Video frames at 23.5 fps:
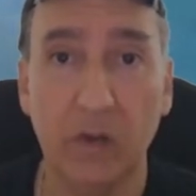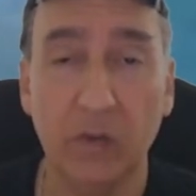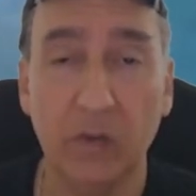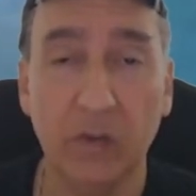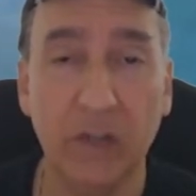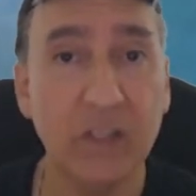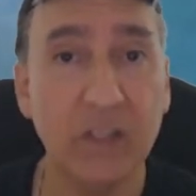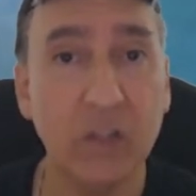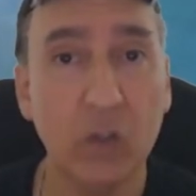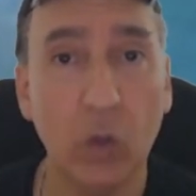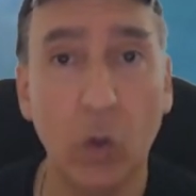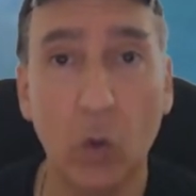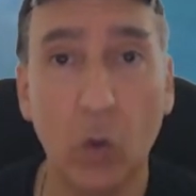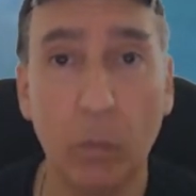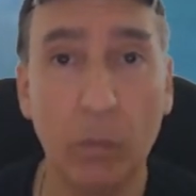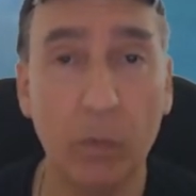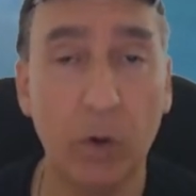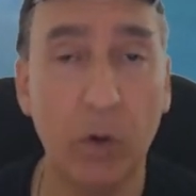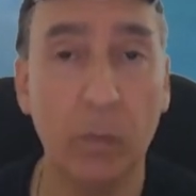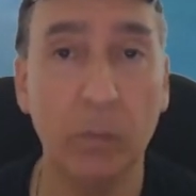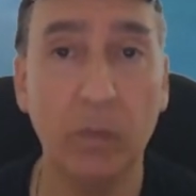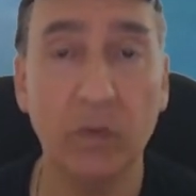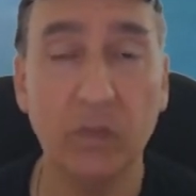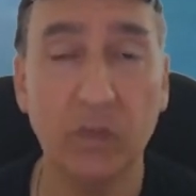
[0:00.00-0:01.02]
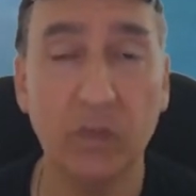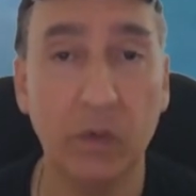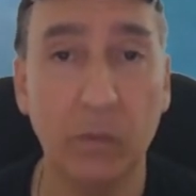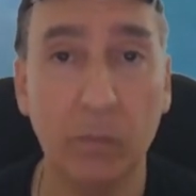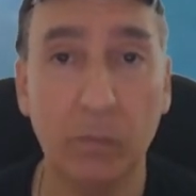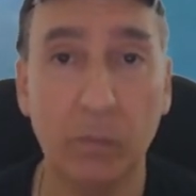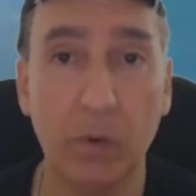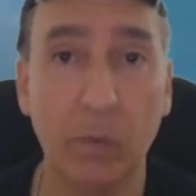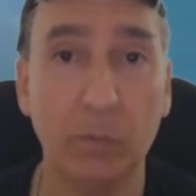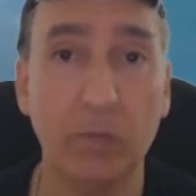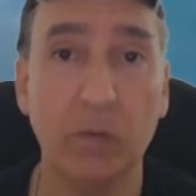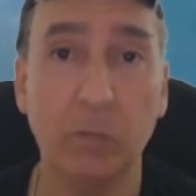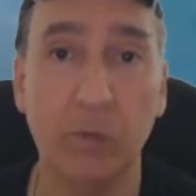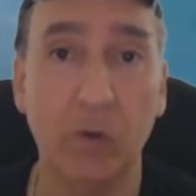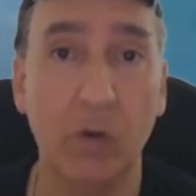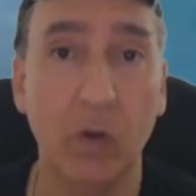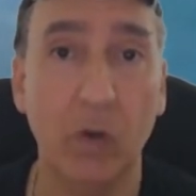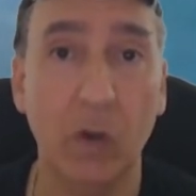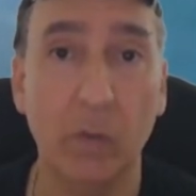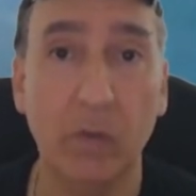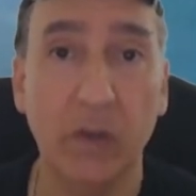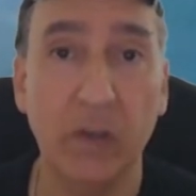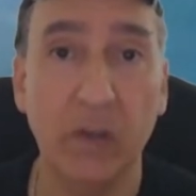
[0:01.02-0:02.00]
That's the whole purpose and the premise
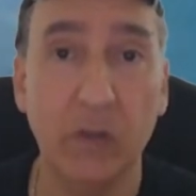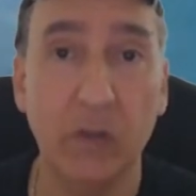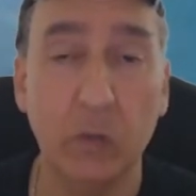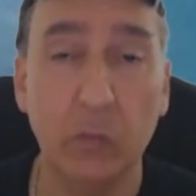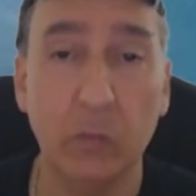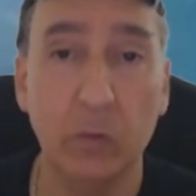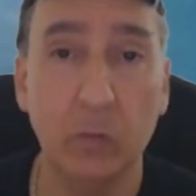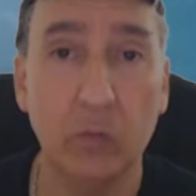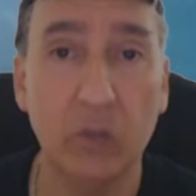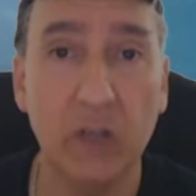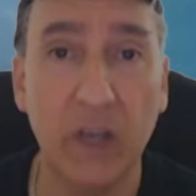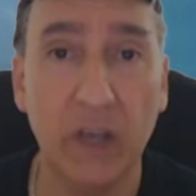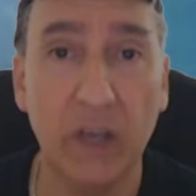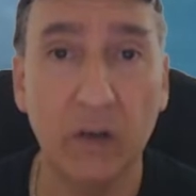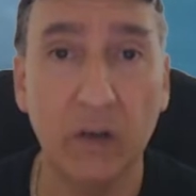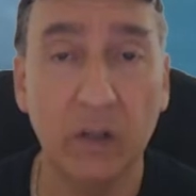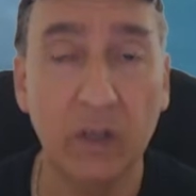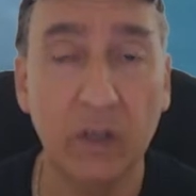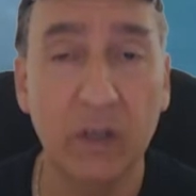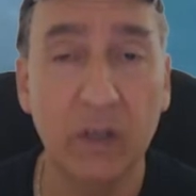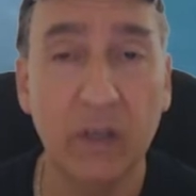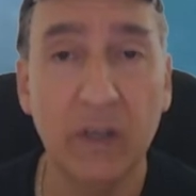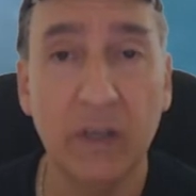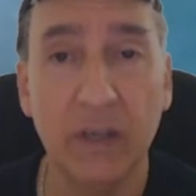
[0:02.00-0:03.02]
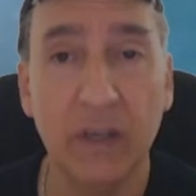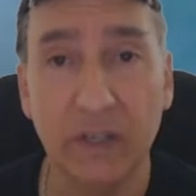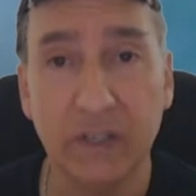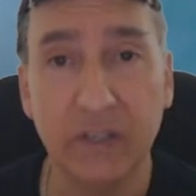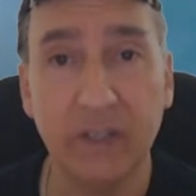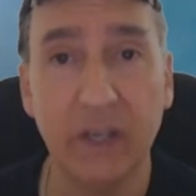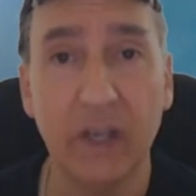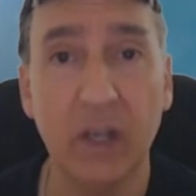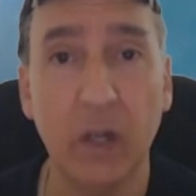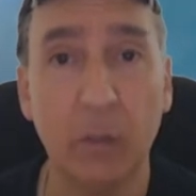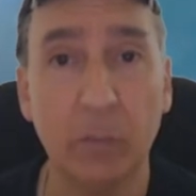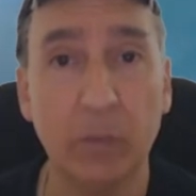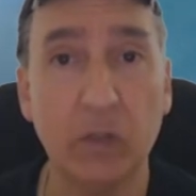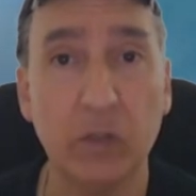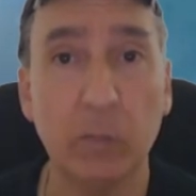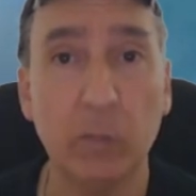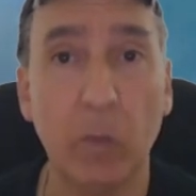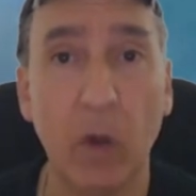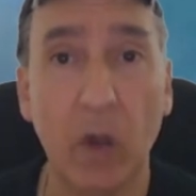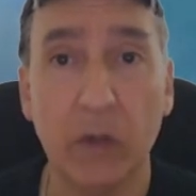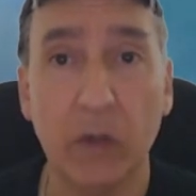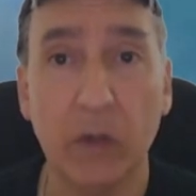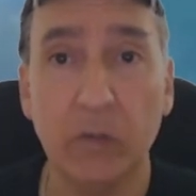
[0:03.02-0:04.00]
behind my YouTube channel, is to help
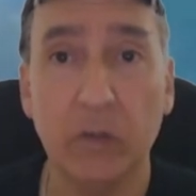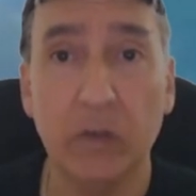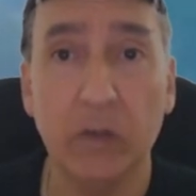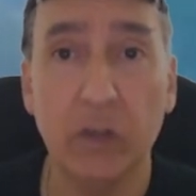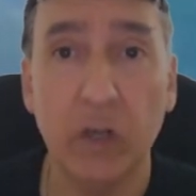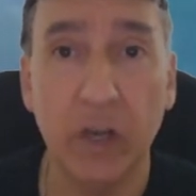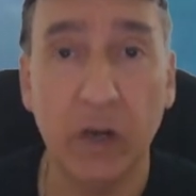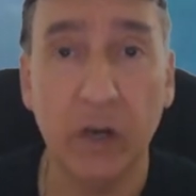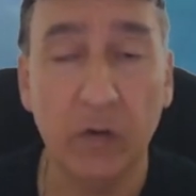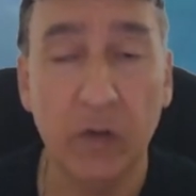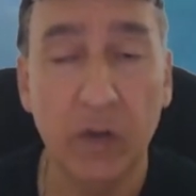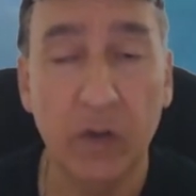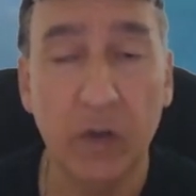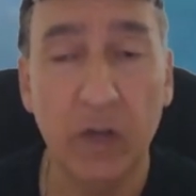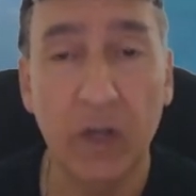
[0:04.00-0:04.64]
inspire and share.